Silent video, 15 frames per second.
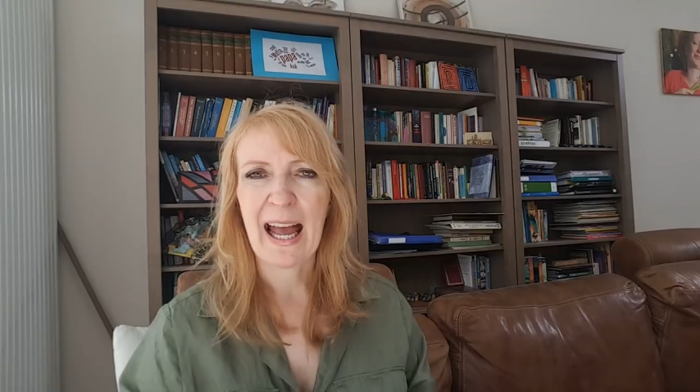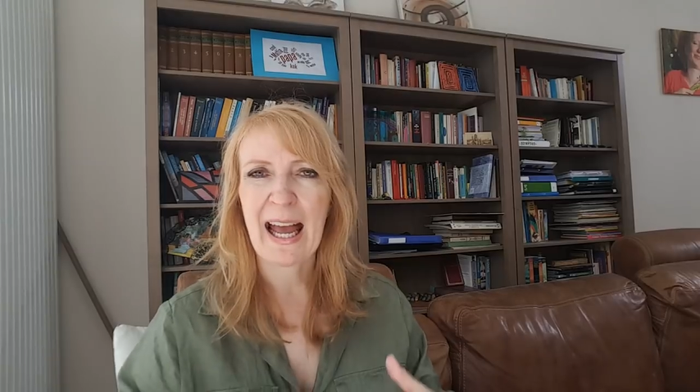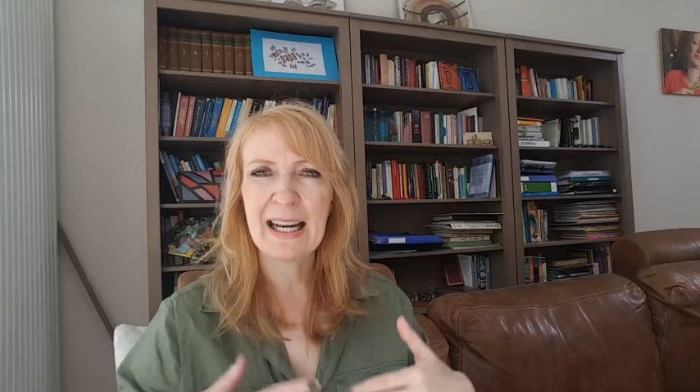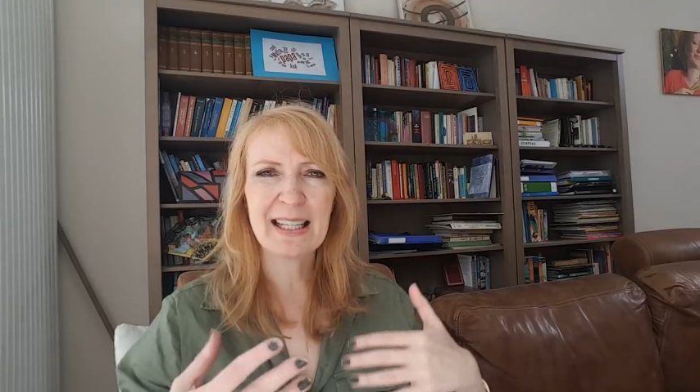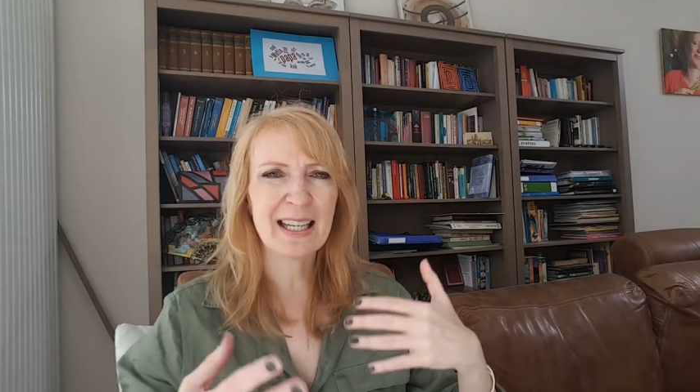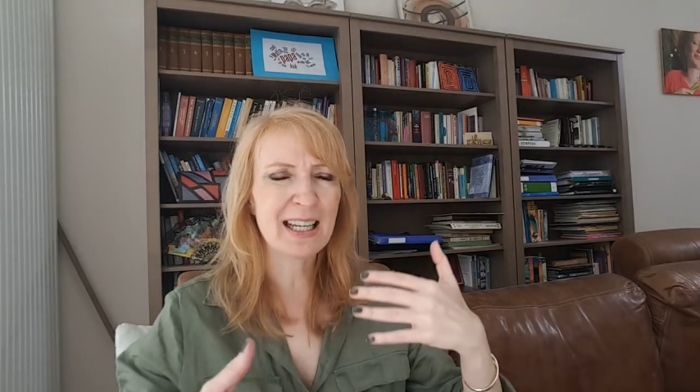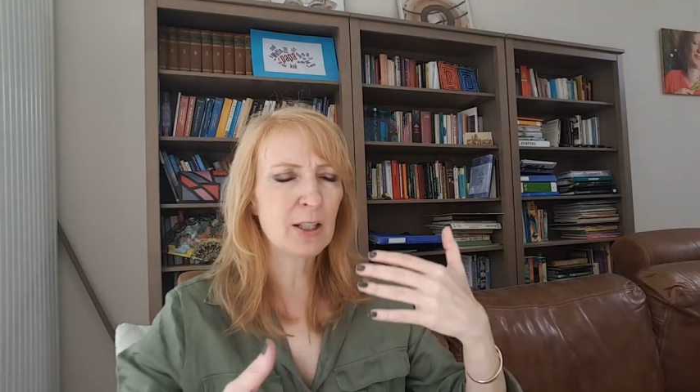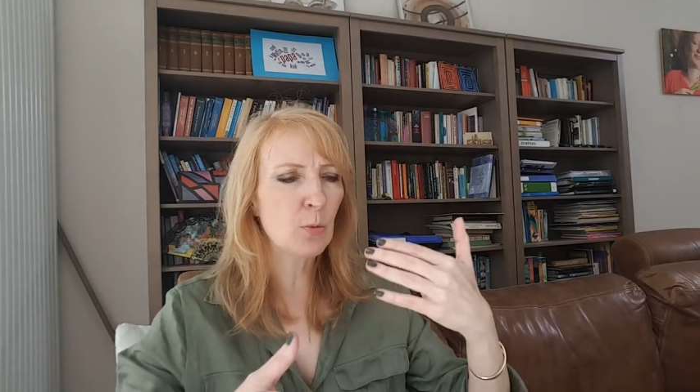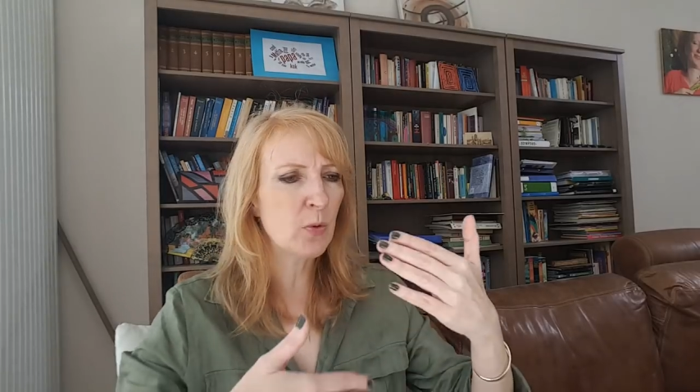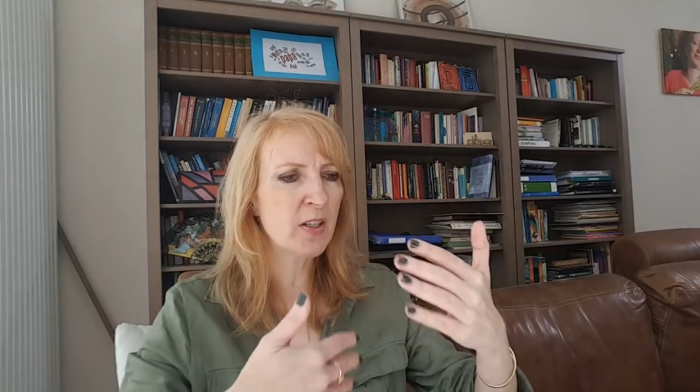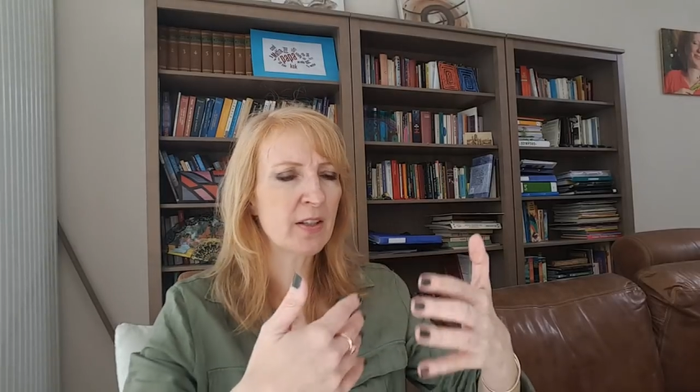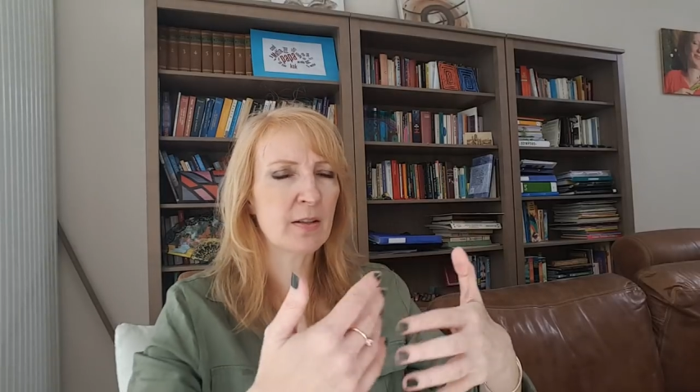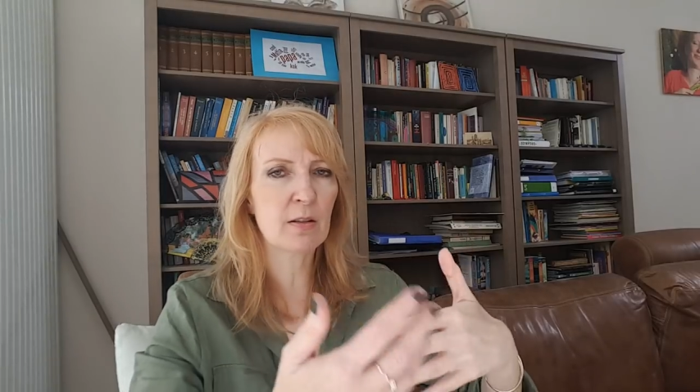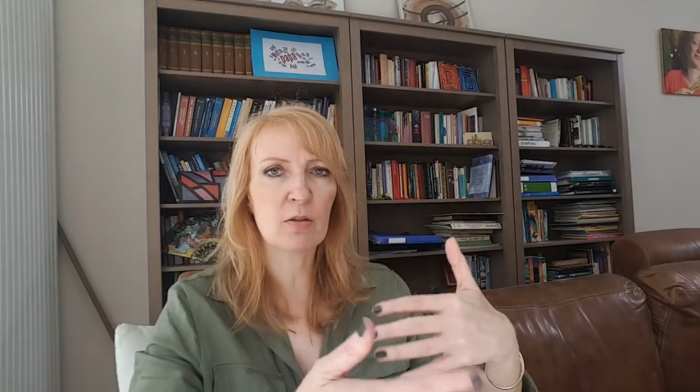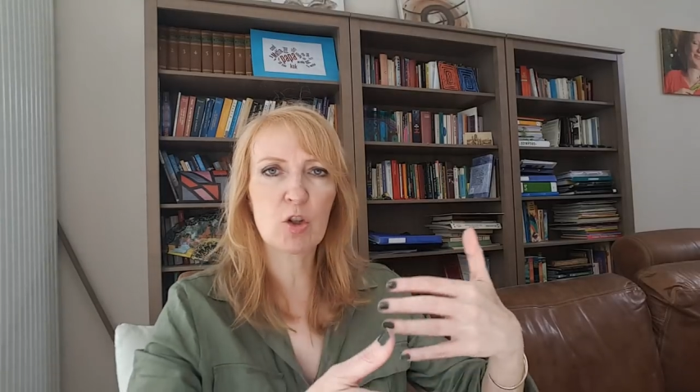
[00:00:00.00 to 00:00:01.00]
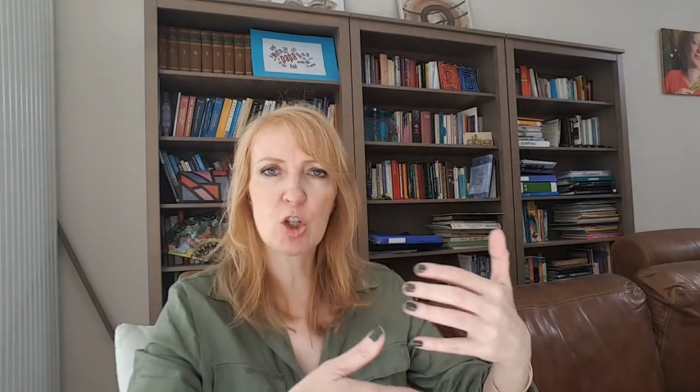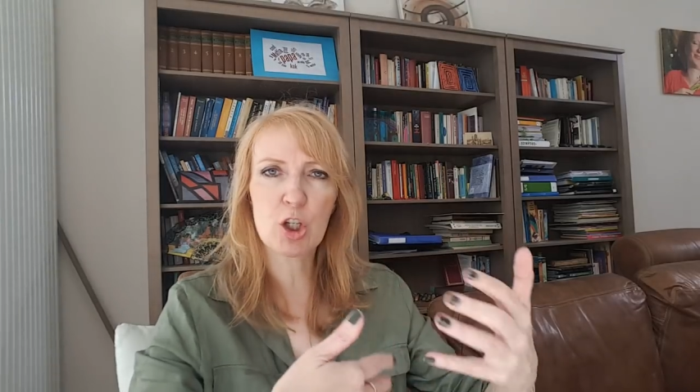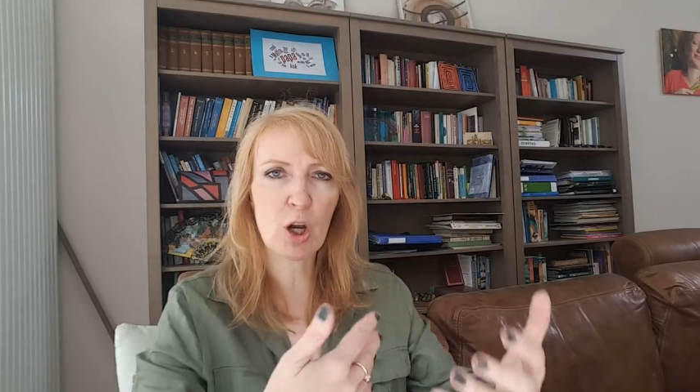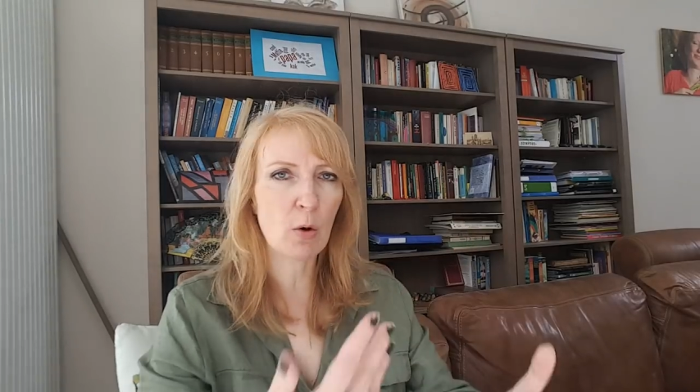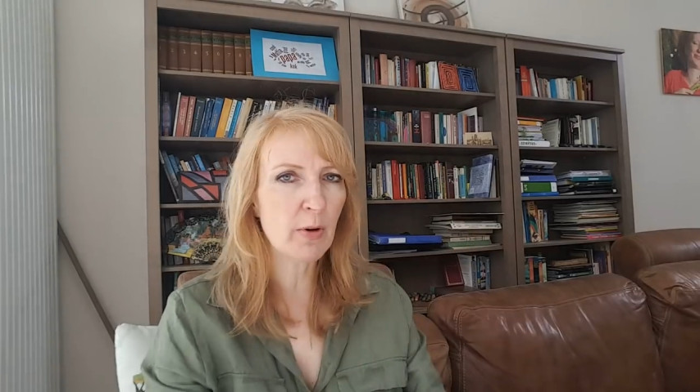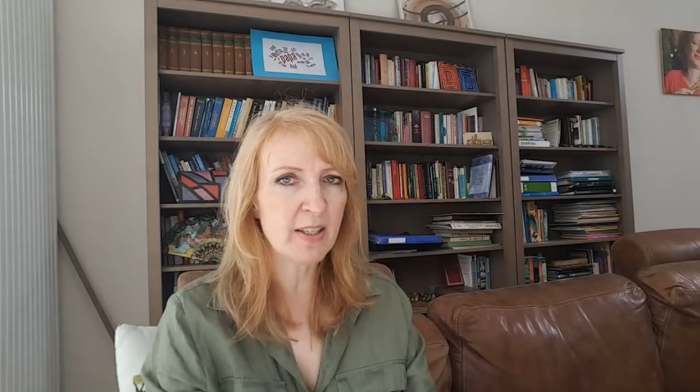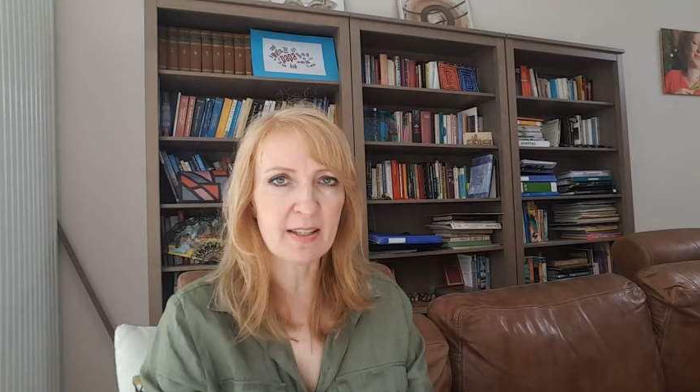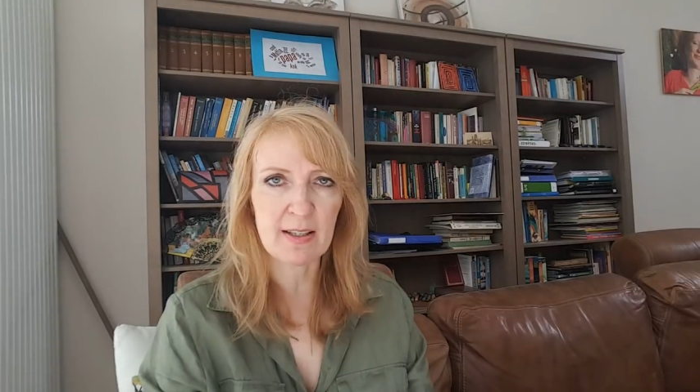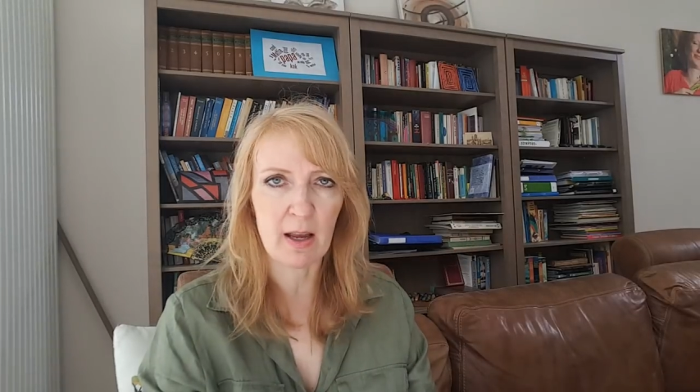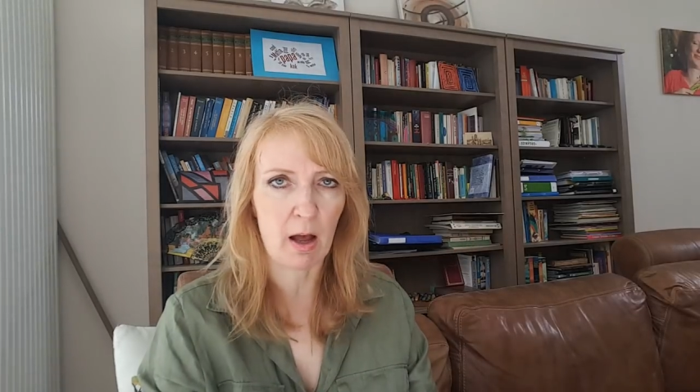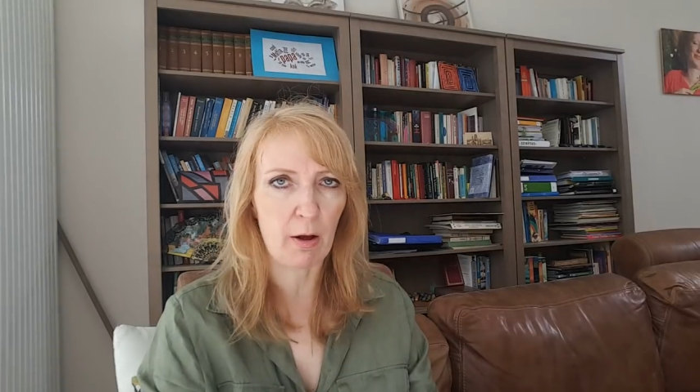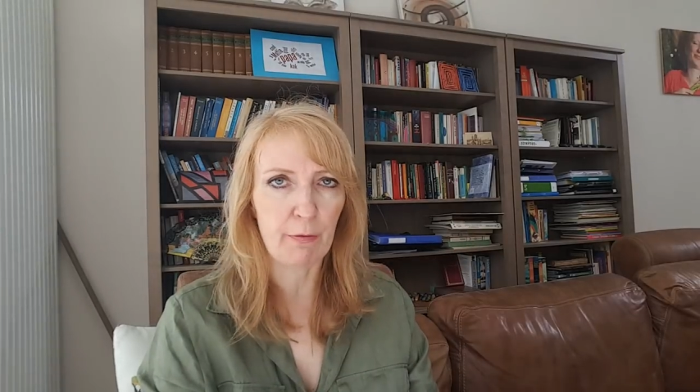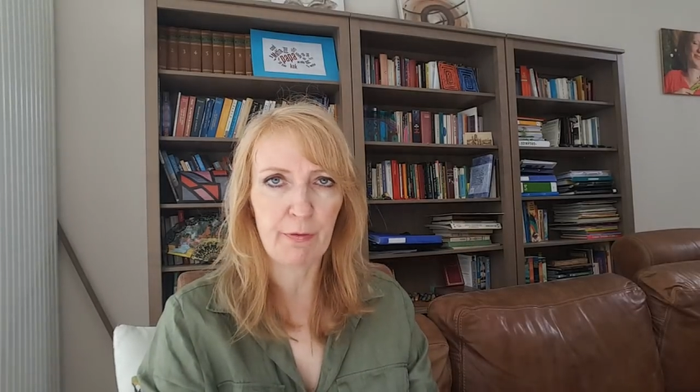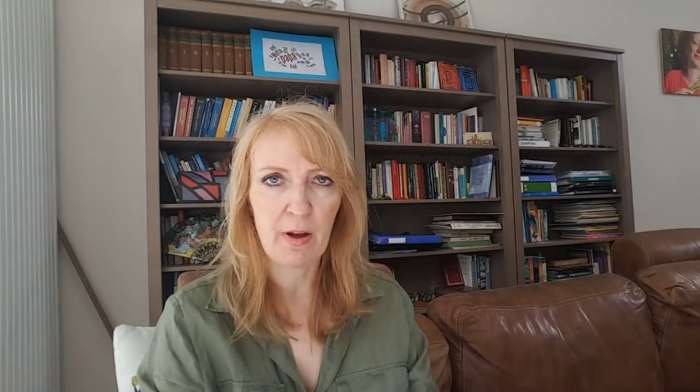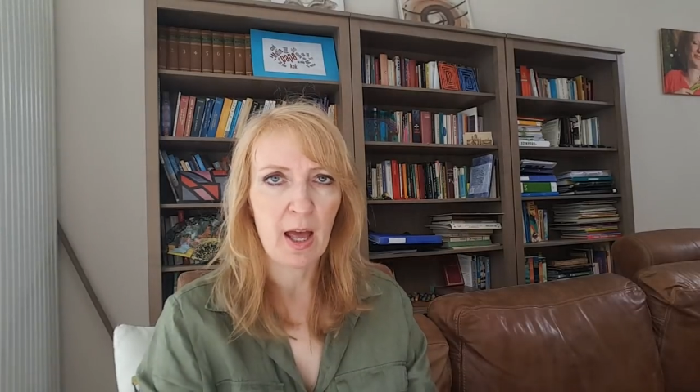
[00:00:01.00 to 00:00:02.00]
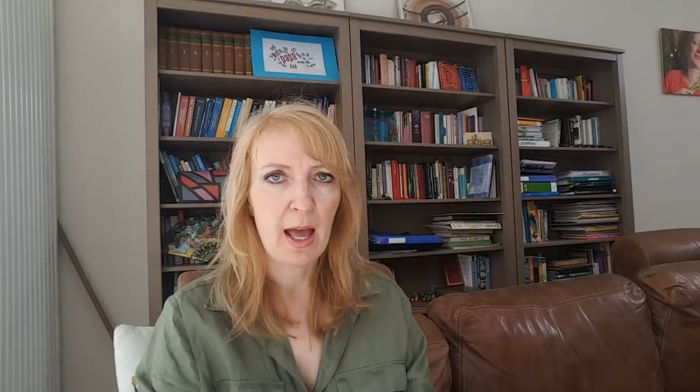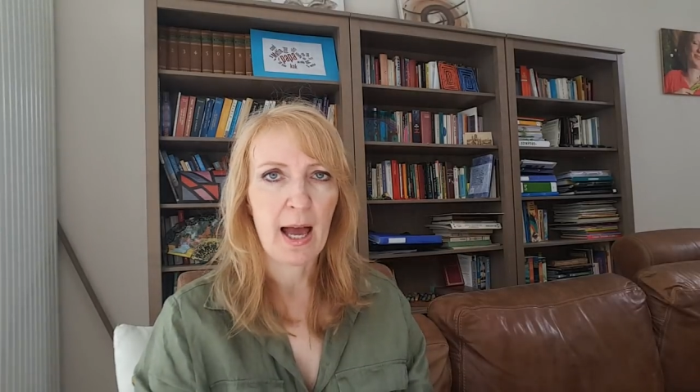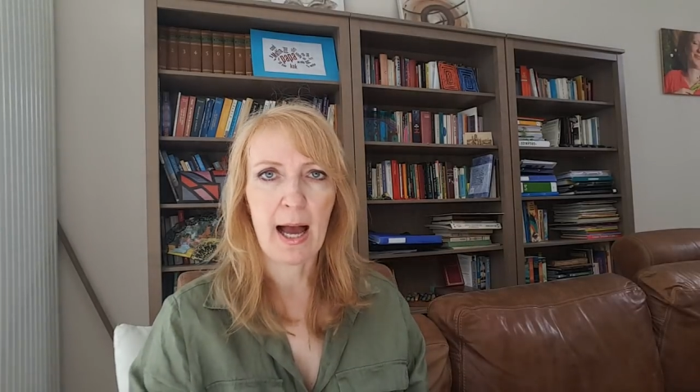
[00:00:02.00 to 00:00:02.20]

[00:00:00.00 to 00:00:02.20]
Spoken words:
And it will show itself.